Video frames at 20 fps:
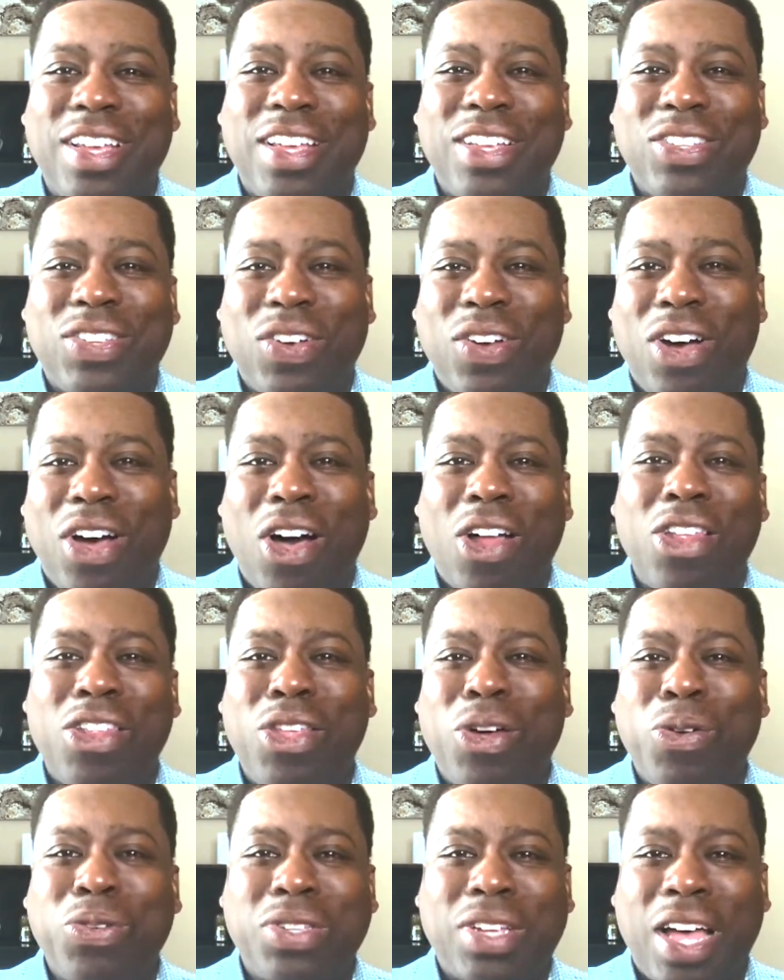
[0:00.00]
So all of
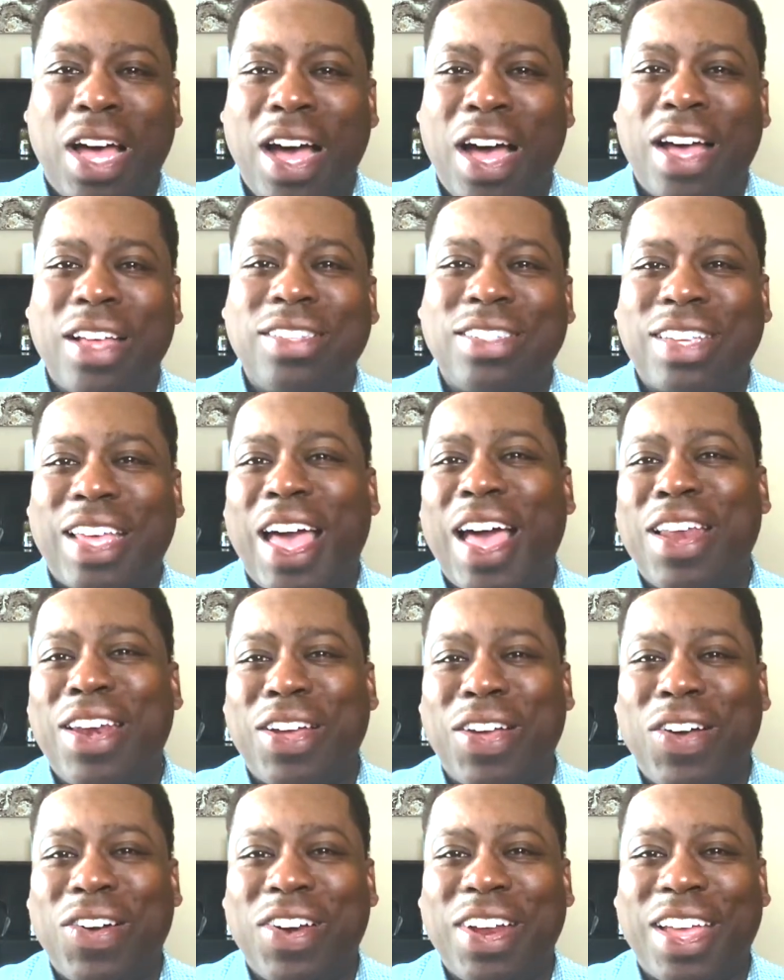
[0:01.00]
those cons kind of
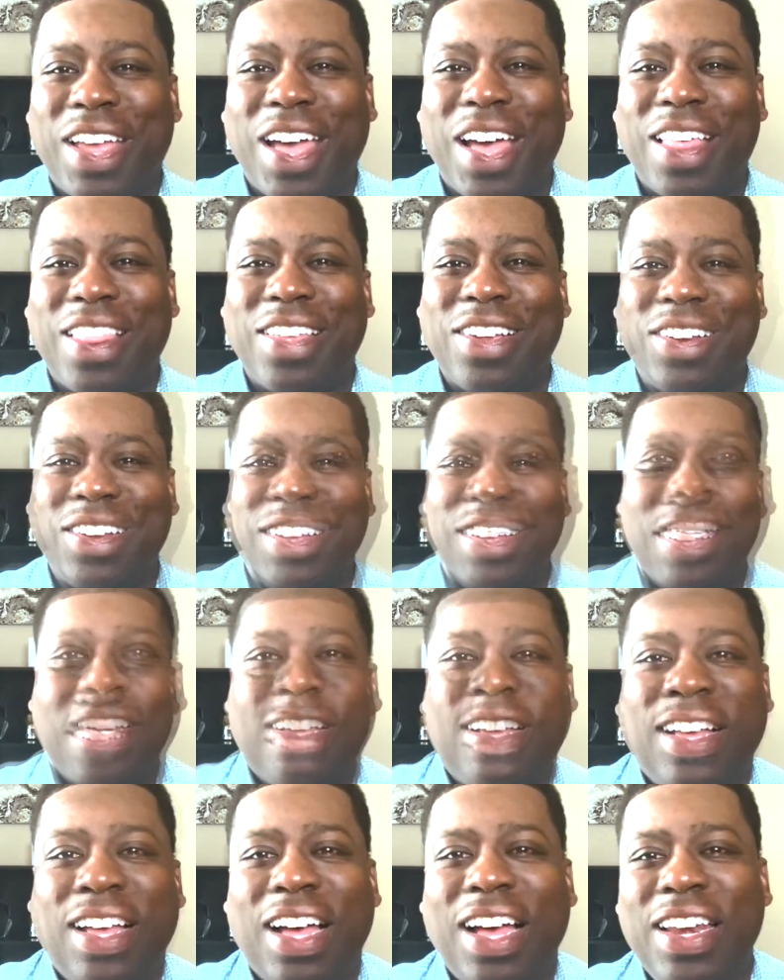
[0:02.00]
go together.
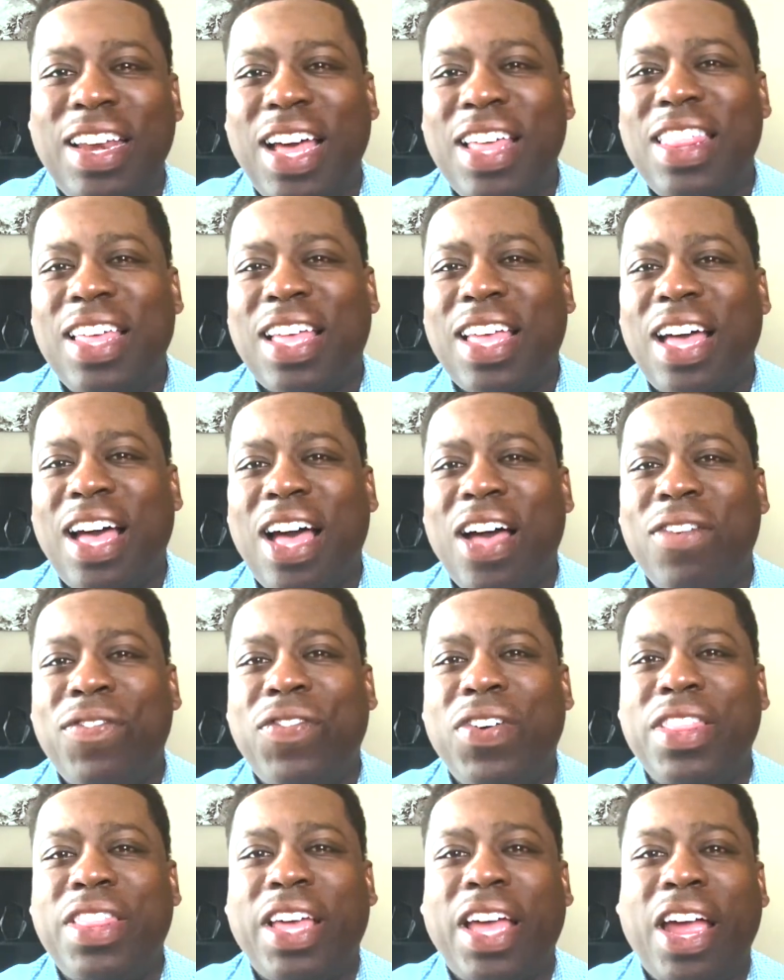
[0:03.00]
Another con
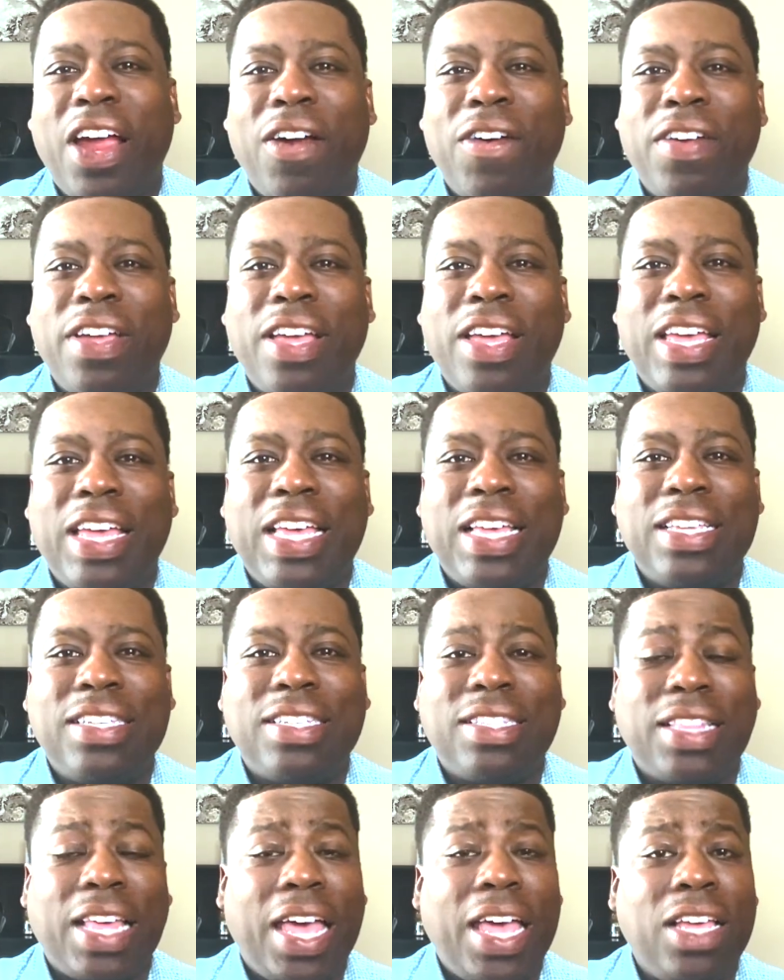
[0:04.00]
for the area is
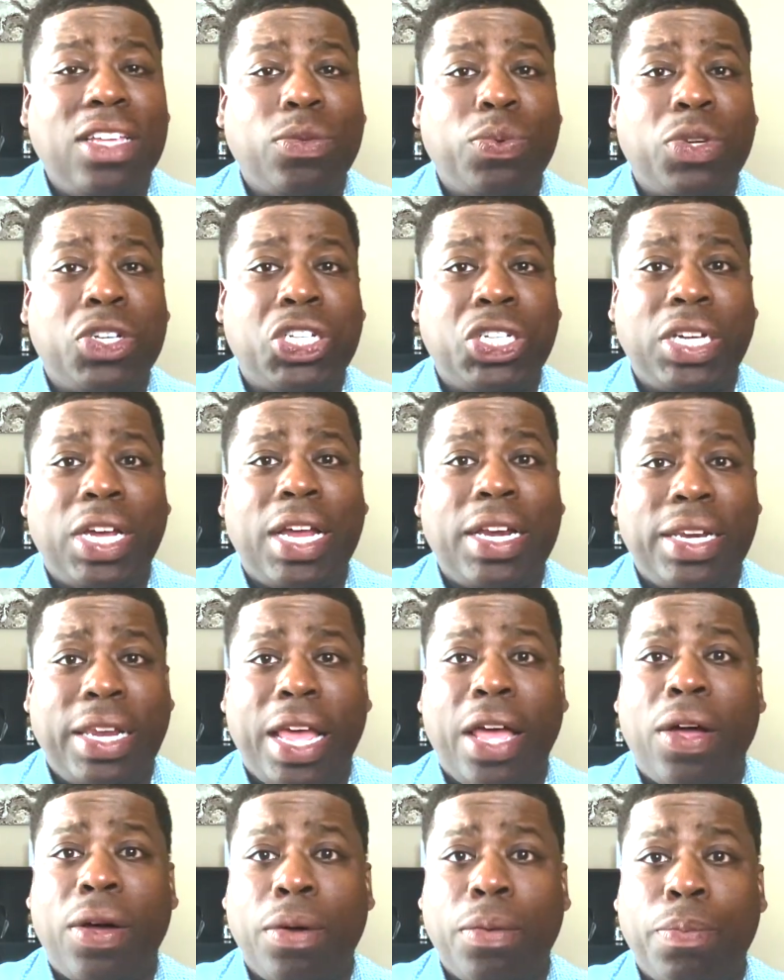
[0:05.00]
things were shut
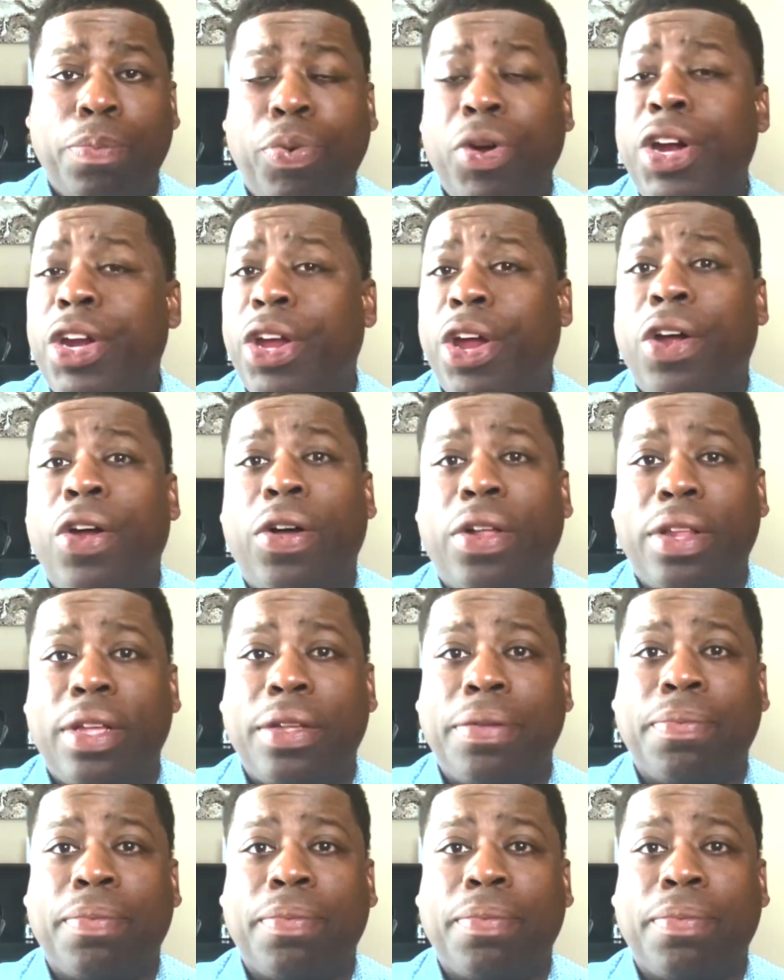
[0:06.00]
down pretty early.